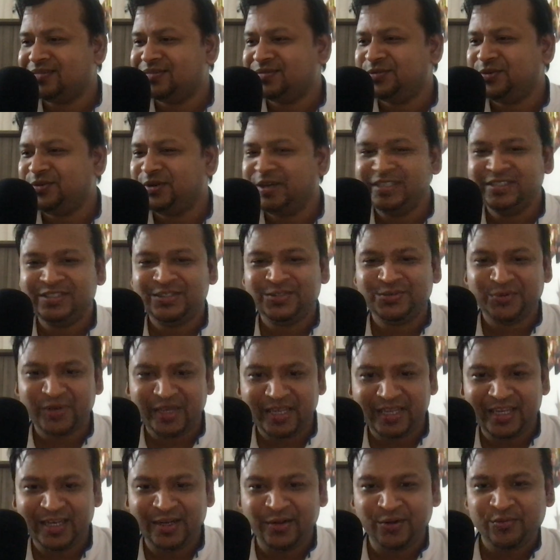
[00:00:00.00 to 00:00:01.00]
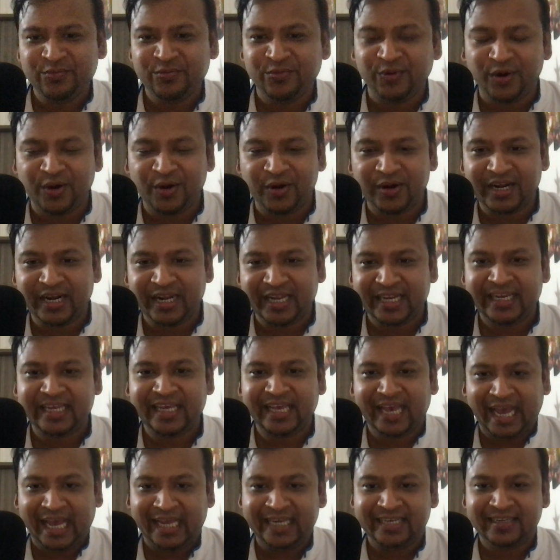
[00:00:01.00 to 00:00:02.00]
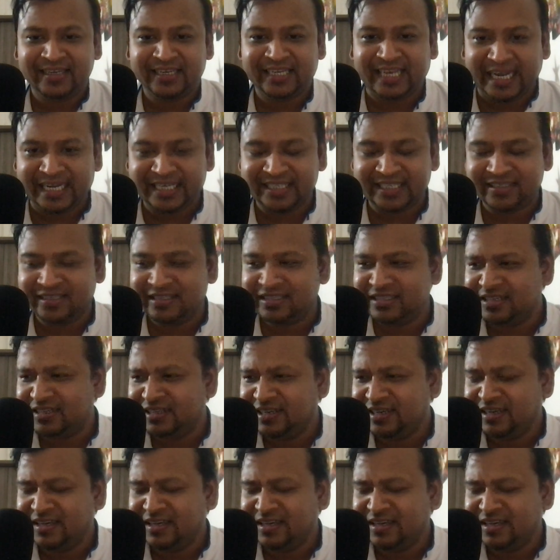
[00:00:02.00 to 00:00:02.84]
which we look for in an ideal candidate.